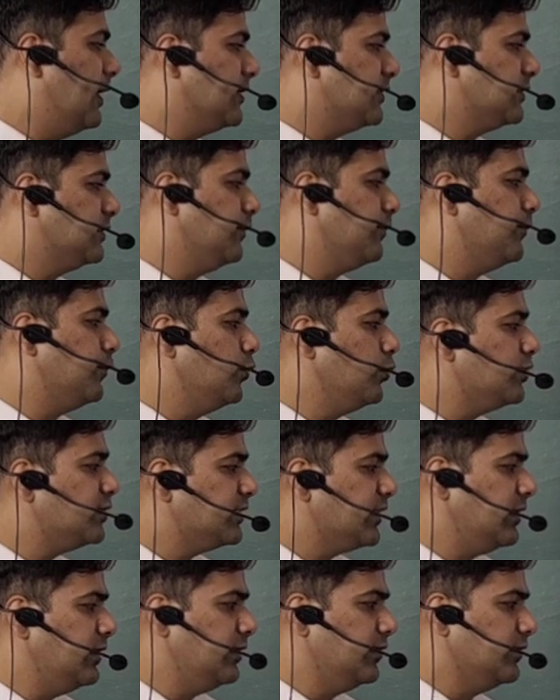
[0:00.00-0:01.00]
asks the fruit
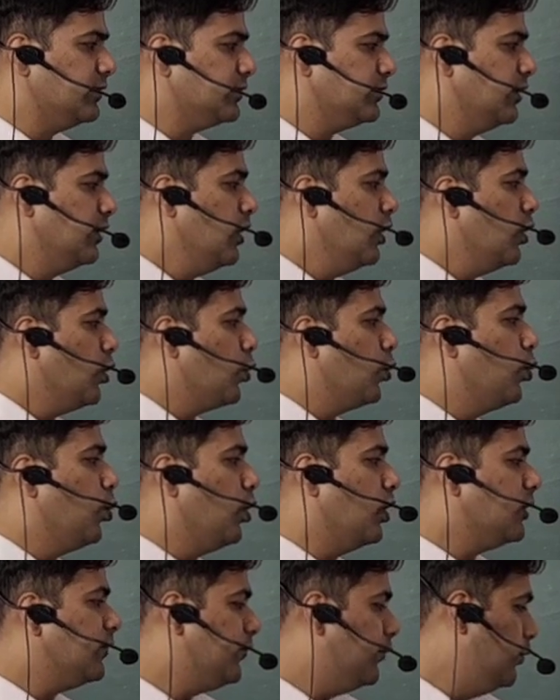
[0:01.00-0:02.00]
sellers,
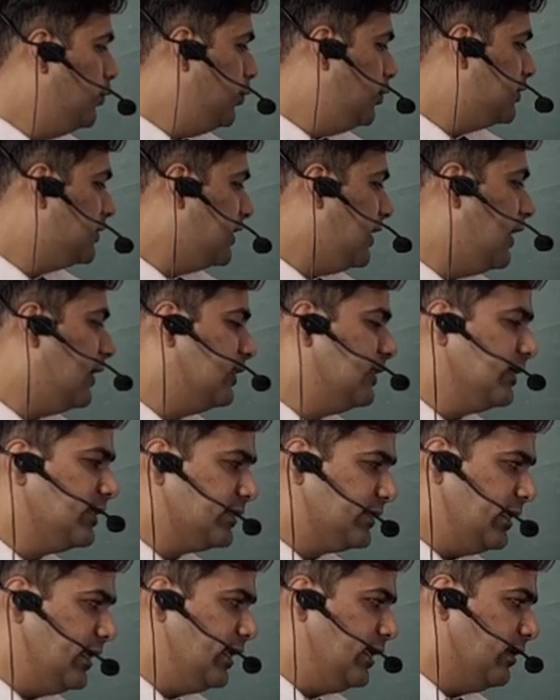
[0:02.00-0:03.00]
what fruits are they
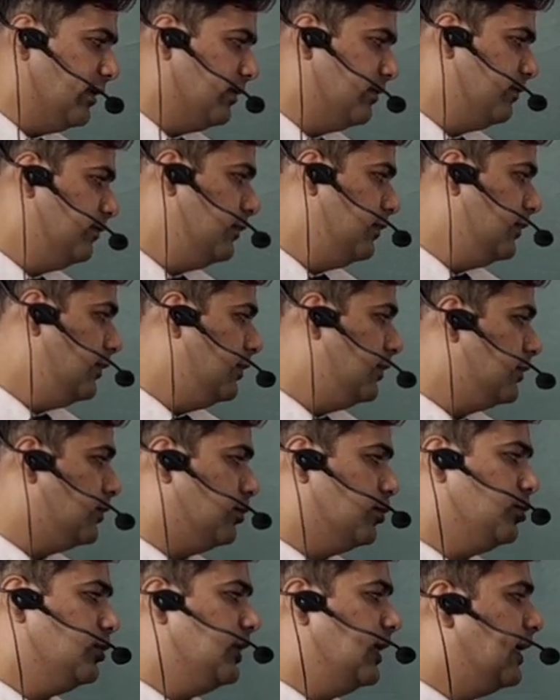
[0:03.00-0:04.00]
selling?
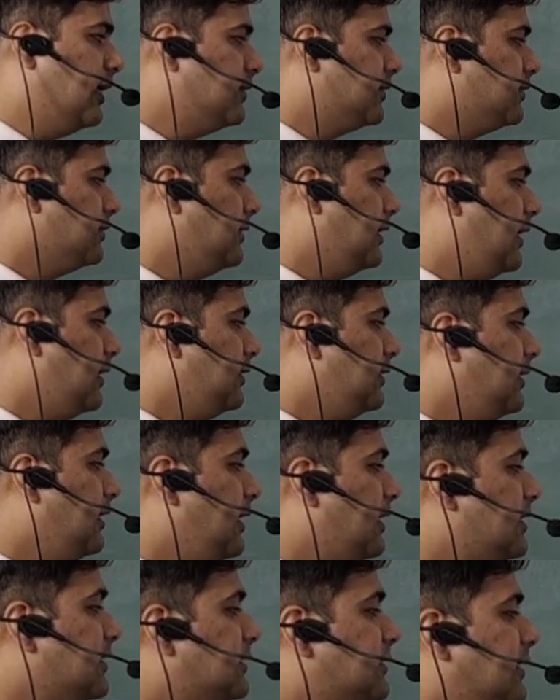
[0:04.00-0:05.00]
So they answer that they
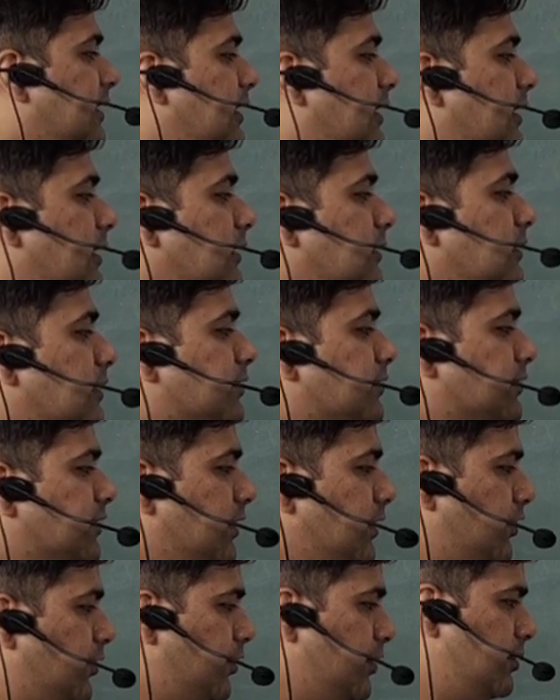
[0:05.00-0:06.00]
are selling the
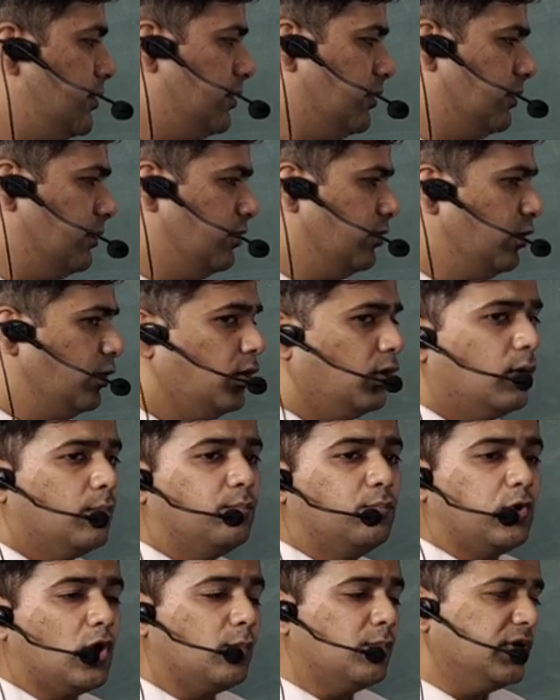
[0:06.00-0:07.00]
citron,
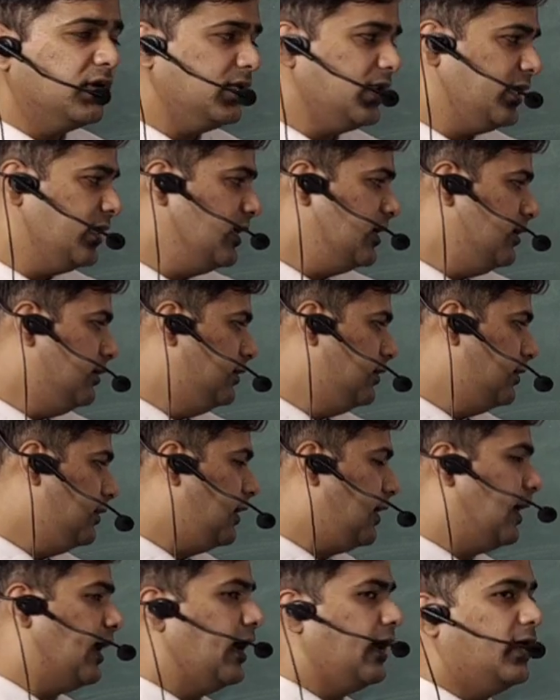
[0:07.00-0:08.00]

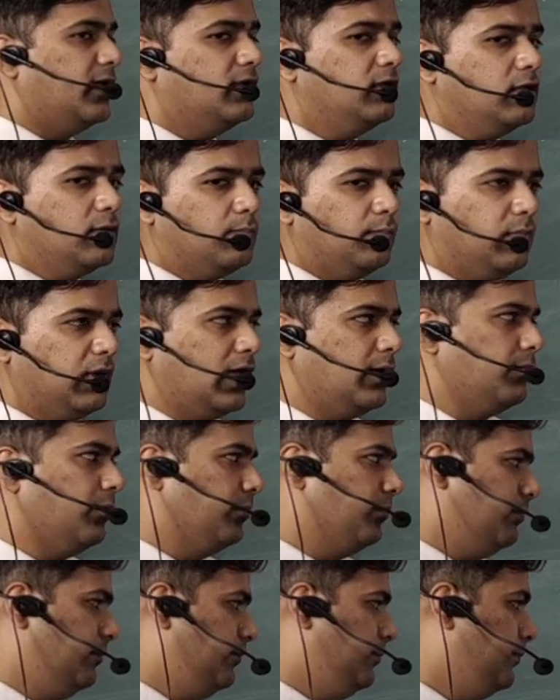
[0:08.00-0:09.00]
pomegranate, and
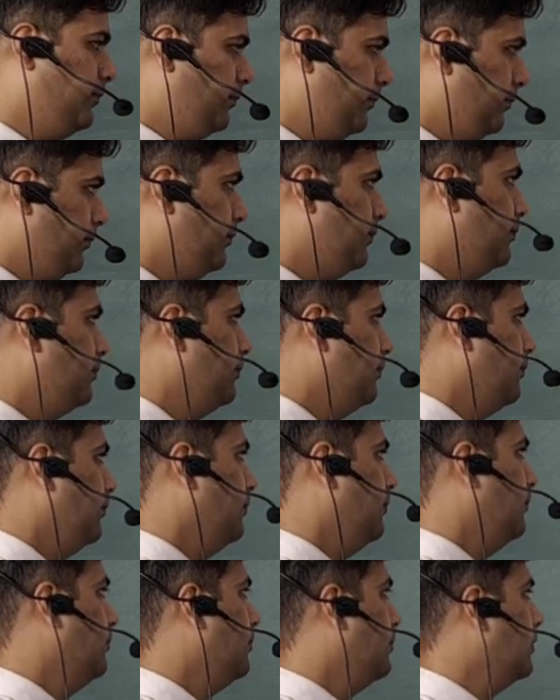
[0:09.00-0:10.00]
plum.
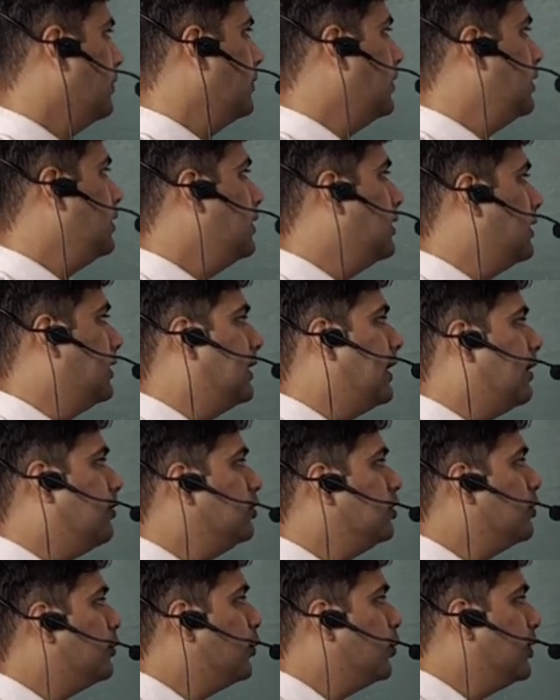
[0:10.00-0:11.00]
Now
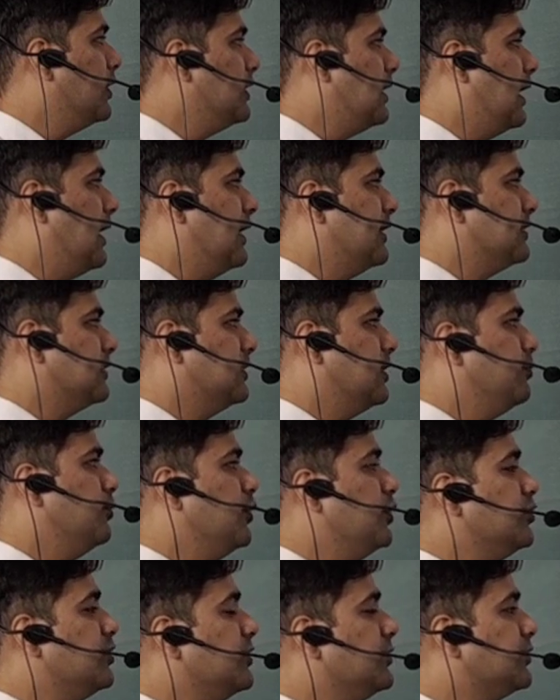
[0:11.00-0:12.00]
the poet asks the
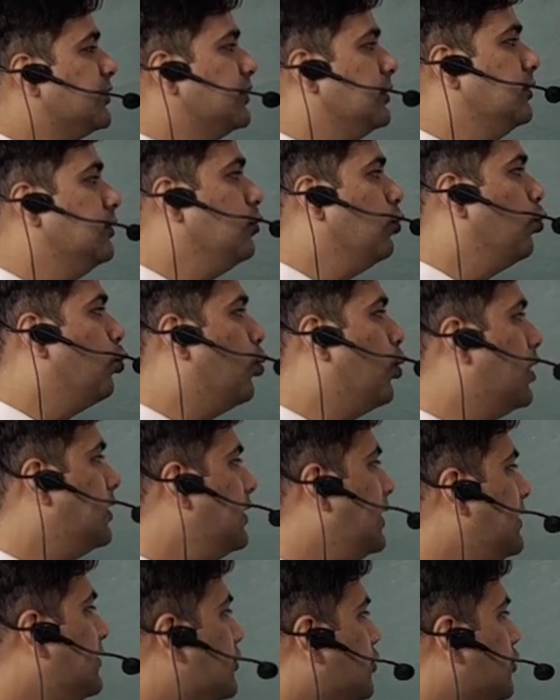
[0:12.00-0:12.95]
musician what